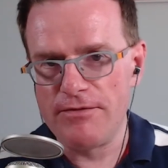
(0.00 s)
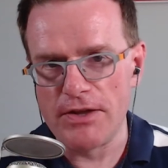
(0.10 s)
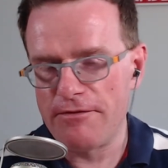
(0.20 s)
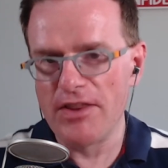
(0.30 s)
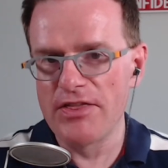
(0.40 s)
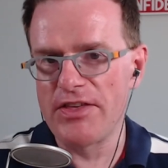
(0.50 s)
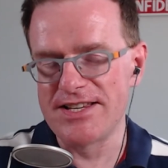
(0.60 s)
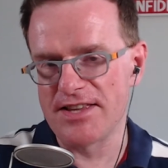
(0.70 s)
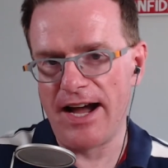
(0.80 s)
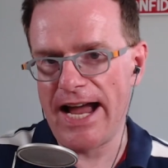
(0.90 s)
the fun
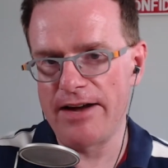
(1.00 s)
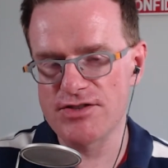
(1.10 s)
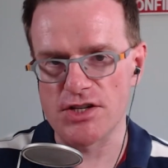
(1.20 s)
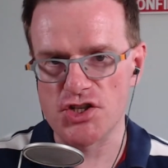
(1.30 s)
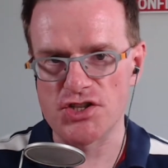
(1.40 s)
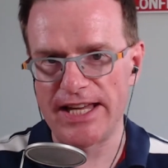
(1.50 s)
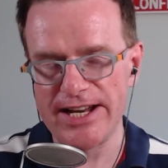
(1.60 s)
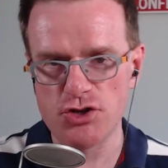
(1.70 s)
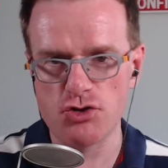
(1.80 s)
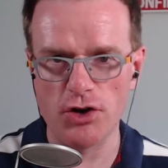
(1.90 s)
things that I have, such as the
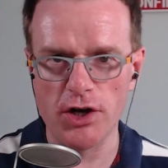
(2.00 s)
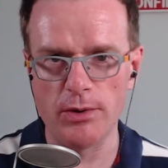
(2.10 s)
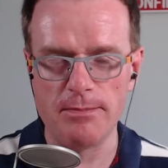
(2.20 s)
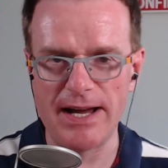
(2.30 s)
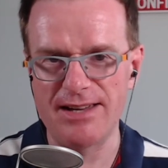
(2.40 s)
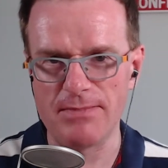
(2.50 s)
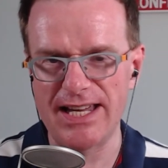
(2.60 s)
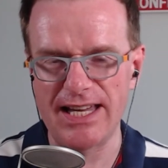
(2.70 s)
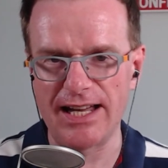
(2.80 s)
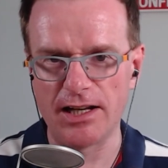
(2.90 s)
intro and
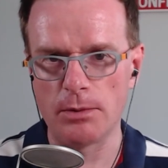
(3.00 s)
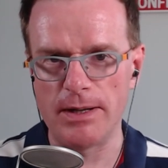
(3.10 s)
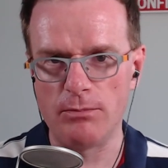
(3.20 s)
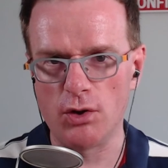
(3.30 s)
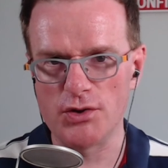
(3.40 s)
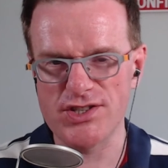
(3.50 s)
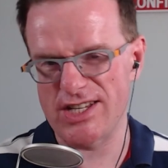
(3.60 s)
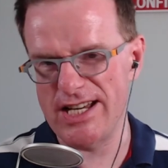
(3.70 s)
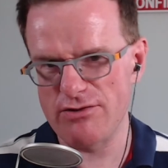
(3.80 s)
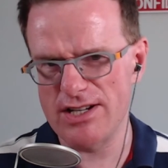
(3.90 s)
making it a little bit more
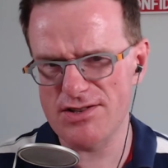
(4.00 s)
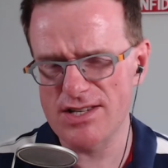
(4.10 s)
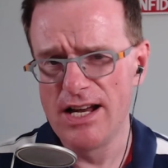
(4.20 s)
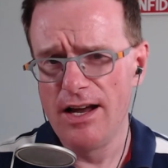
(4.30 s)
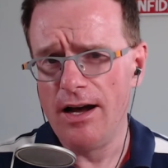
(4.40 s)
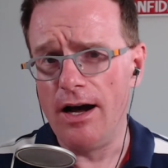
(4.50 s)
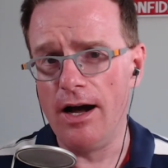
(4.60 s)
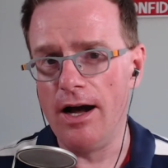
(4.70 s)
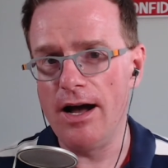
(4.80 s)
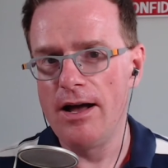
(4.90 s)
serious.
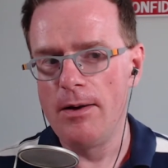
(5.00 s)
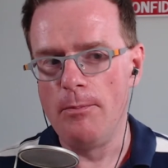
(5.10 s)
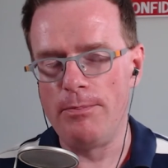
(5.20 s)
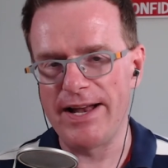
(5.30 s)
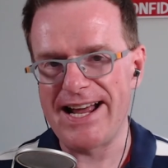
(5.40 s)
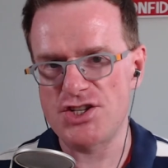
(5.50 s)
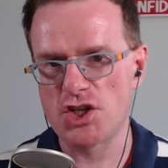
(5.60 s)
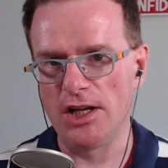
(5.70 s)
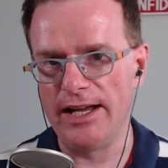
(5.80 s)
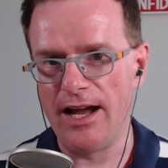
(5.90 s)
But
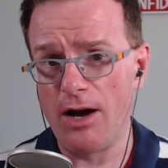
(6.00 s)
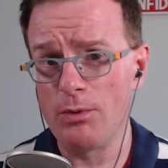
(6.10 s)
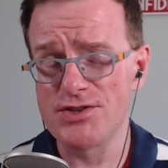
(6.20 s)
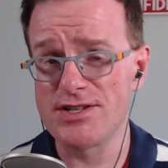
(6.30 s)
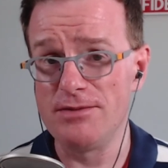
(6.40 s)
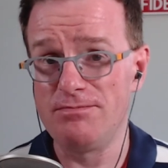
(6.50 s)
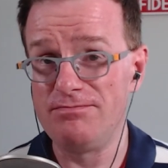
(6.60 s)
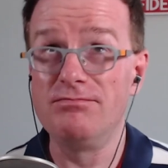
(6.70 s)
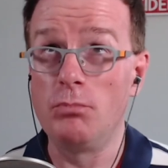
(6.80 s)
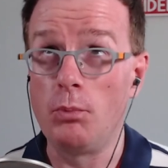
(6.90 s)
actually,
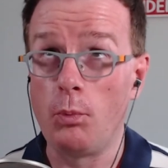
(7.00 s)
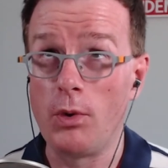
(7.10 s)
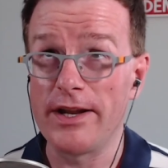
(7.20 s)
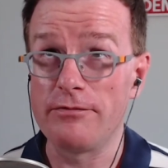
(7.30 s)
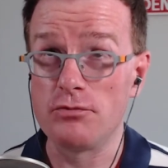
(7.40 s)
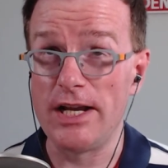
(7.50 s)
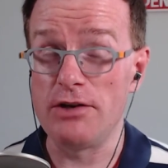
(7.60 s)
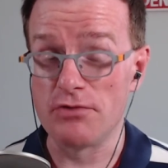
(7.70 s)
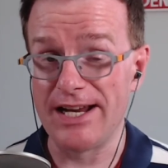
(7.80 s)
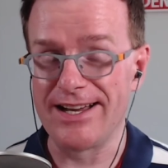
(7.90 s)
what I've really
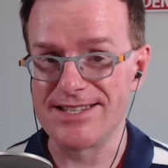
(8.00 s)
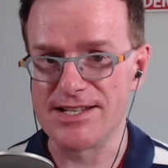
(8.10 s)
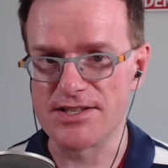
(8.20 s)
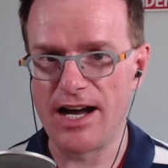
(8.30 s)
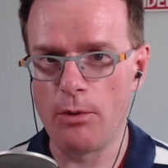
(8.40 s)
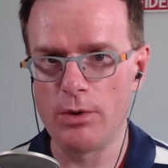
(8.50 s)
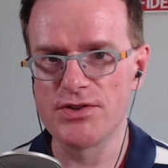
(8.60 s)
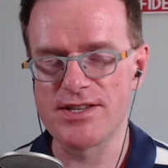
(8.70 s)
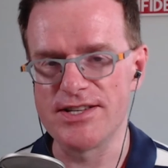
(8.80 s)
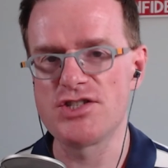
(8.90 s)
realized is that I
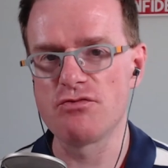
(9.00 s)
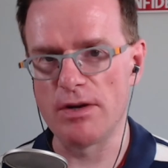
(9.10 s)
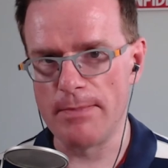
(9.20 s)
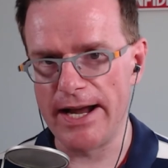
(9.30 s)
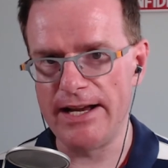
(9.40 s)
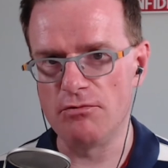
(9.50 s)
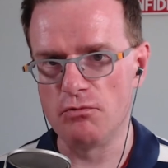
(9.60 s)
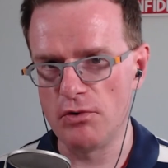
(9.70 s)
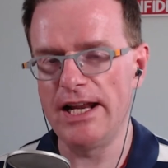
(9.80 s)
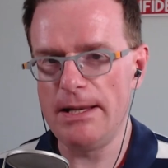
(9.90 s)
want this to remain
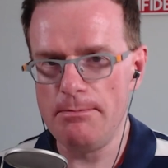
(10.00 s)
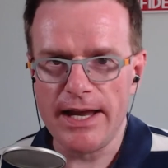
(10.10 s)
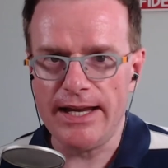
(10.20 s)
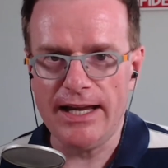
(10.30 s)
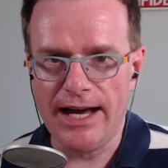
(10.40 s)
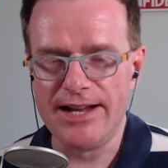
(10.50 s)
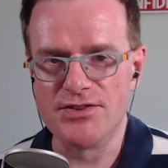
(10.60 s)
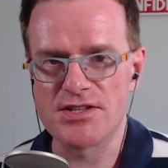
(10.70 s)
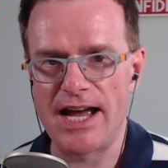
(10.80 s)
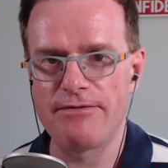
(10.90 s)
really me
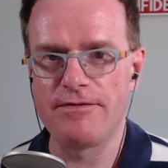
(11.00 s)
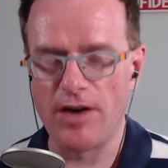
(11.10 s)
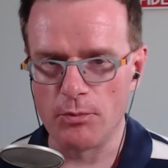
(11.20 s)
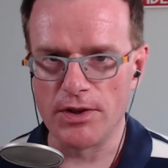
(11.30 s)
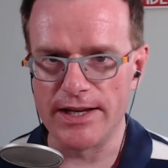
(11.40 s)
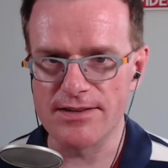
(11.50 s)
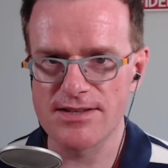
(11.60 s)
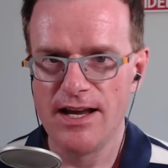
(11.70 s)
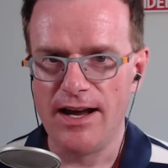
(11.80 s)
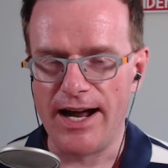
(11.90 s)
and to have fun with
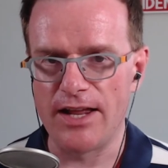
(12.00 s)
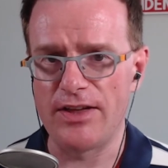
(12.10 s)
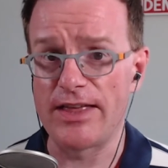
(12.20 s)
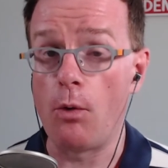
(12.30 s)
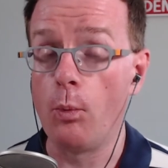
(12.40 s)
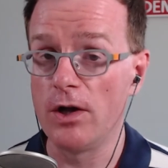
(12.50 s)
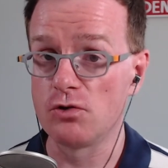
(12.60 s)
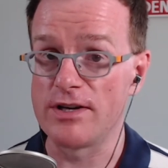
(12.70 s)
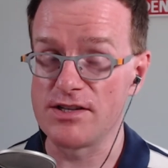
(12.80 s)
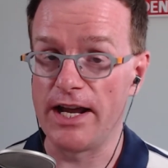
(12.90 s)
it. And I think that
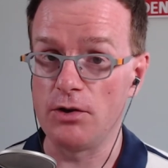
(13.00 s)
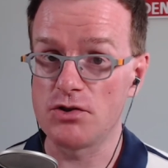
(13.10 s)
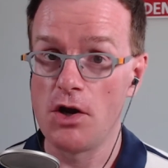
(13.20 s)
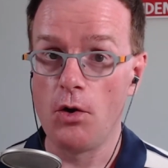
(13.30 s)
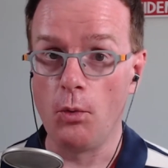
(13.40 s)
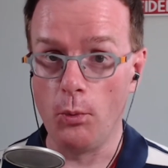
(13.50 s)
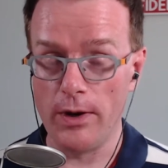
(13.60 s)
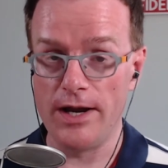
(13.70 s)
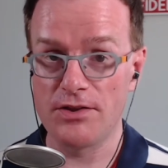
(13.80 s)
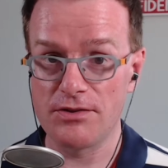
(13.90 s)
will resonate
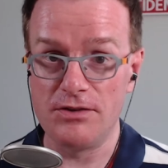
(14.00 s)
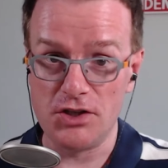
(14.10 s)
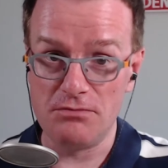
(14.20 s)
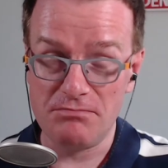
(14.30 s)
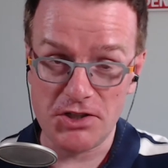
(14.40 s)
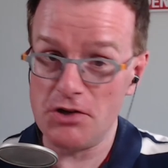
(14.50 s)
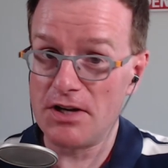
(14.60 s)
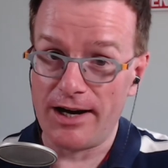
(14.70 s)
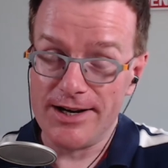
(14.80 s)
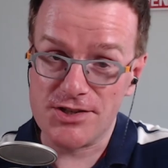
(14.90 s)
with you
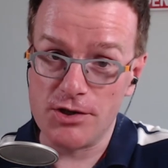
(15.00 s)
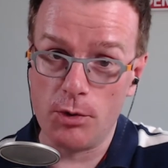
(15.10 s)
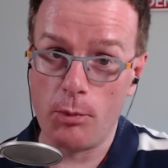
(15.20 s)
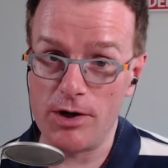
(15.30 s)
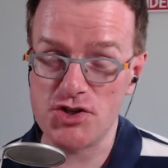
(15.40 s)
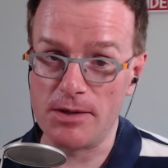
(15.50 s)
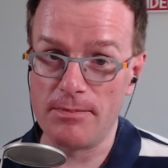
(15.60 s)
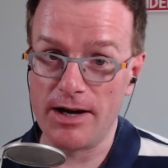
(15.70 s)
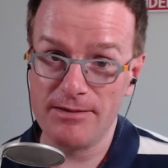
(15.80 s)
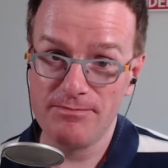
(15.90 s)
guys who are
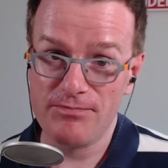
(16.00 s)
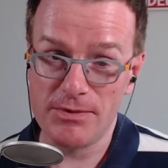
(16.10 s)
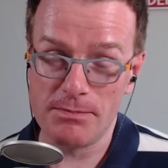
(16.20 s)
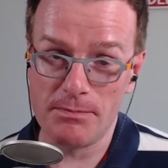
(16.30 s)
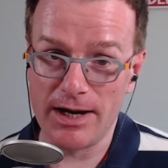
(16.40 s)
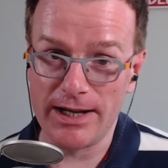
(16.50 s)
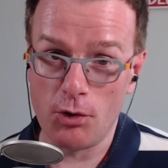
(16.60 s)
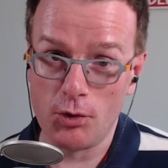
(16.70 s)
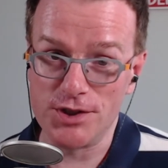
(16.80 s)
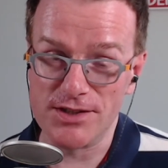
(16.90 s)
watching my
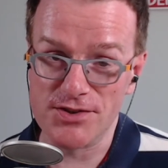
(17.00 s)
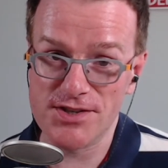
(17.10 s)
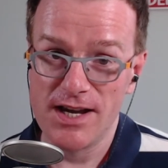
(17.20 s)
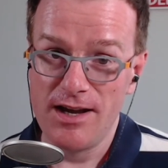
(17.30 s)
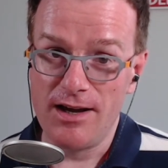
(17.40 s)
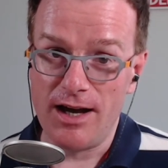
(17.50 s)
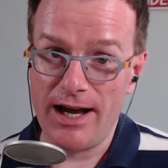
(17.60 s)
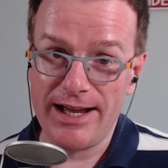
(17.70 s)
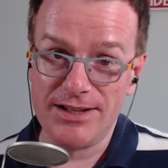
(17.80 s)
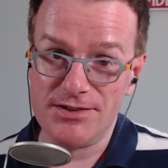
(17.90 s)
audience.
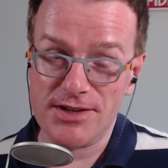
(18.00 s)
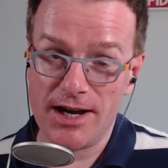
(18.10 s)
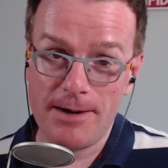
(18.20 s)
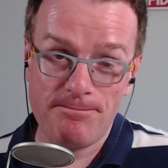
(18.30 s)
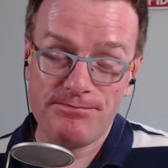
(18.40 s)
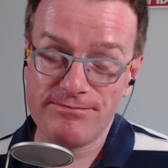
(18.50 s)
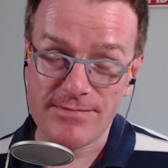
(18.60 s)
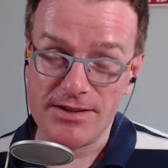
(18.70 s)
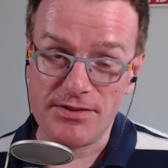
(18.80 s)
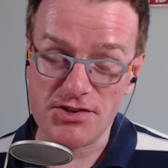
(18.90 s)
And
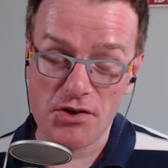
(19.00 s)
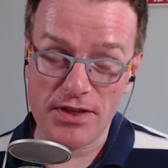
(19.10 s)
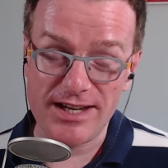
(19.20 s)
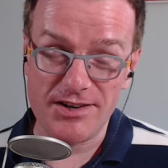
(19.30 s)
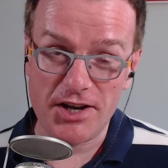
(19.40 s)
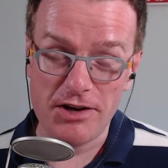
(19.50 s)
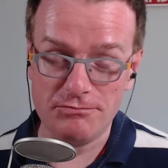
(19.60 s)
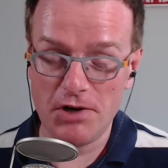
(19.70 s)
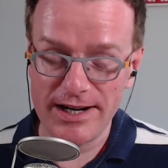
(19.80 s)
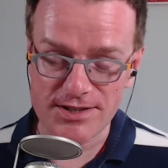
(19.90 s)
so there you go.
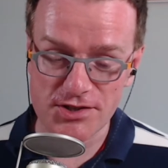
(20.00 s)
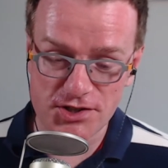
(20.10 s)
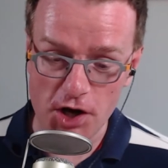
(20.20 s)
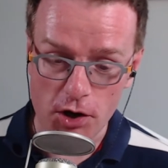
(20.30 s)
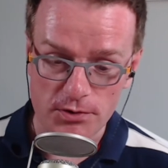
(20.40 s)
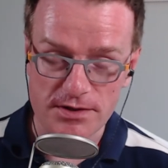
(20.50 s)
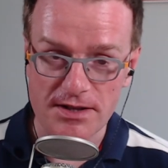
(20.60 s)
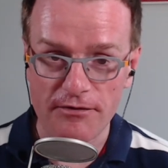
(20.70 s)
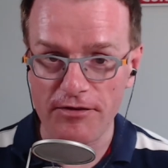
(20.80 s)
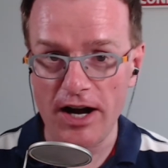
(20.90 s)
Right. So
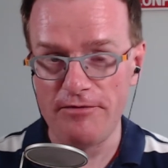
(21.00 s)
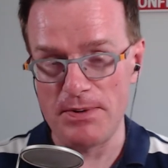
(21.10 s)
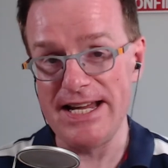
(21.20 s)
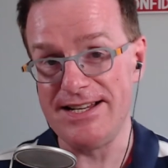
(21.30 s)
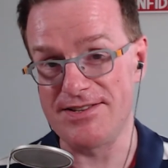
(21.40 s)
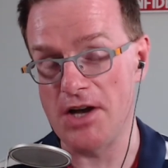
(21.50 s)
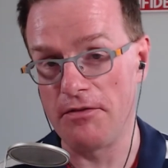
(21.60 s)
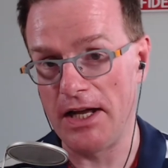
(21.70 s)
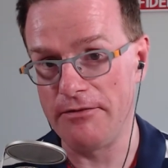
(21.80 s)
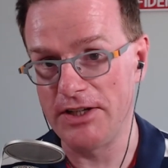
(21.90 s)
5 Ps
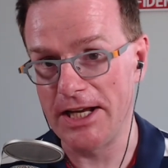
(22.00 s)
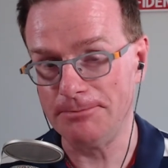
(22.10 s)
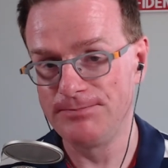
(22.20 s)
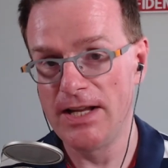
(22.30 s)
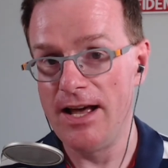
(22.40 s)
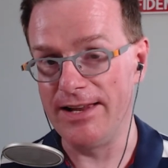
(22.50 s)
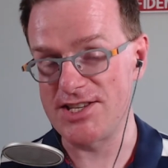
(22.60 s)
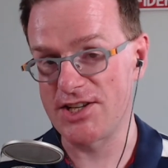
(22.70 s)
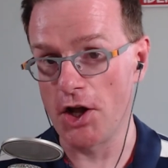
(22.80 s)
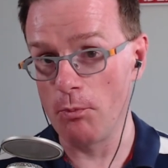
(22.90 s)
of live video.
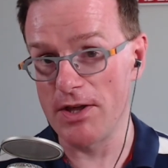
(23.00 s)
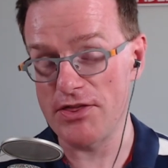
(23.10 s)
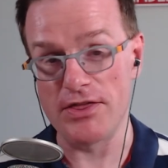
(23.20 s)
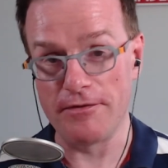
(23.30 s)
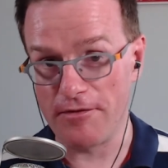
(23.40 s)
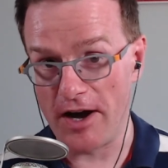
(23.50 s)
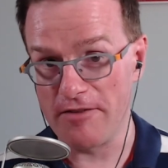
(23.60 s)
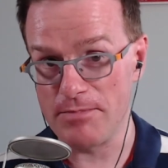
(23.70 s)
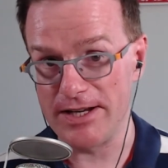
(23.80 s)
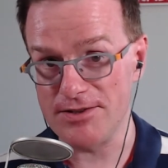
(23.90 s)
Let's get on with the
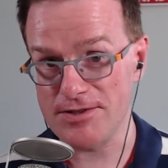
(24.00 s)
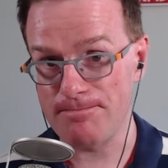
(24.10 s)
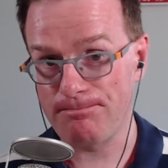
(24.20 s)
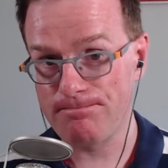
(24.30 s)
5 Ps.